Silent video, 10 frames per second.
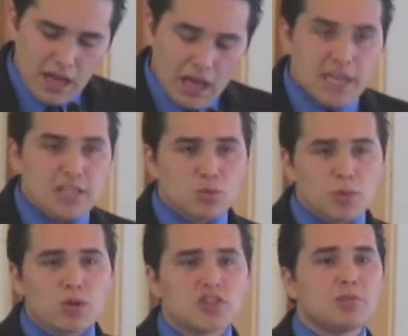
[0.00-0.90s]
Unless
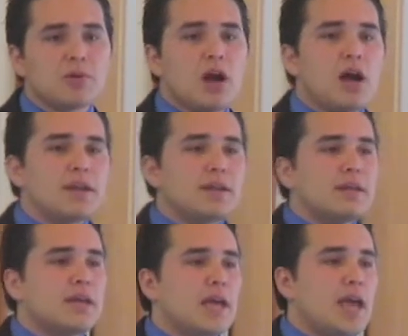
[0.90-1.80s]
we worship
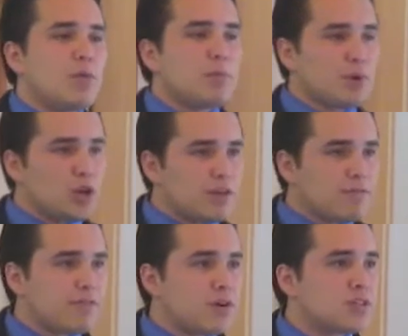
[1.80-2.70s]
God and we put
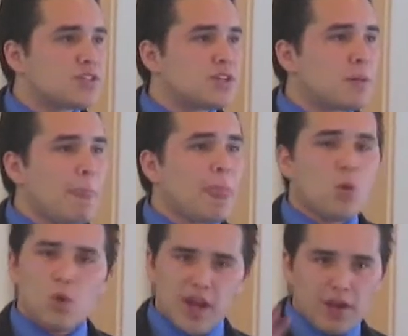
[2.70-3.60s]
Him first,
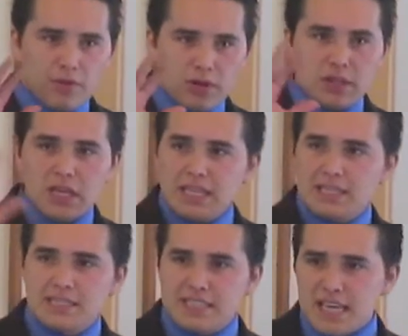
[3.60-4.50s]
whatever
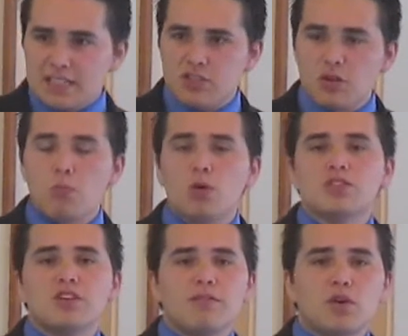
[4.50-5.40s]
takes the
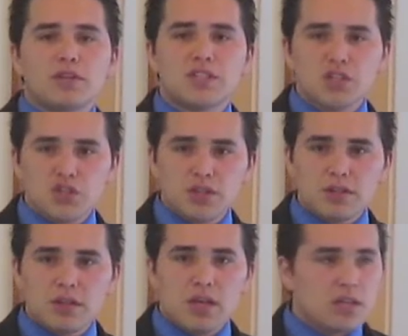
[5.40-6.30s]
most of our
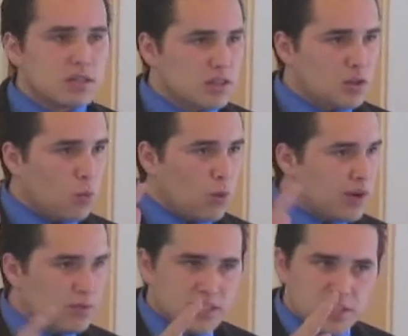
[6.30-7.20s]
attention, the
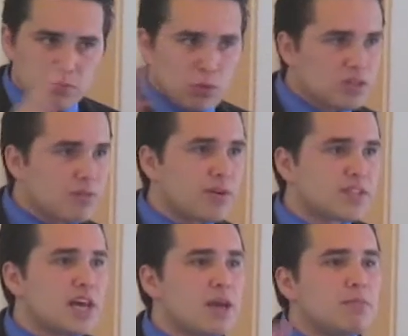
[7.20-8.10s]
whatever takes most of our
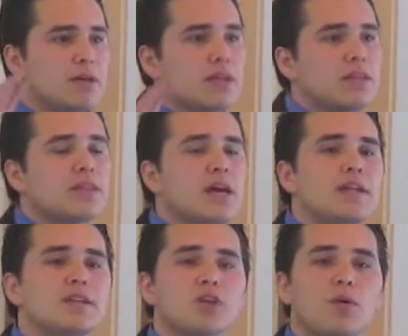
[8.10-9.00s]
time,
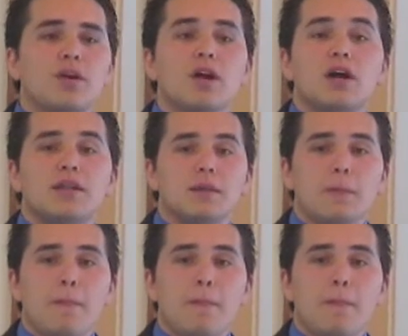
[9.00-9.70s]
that is our God.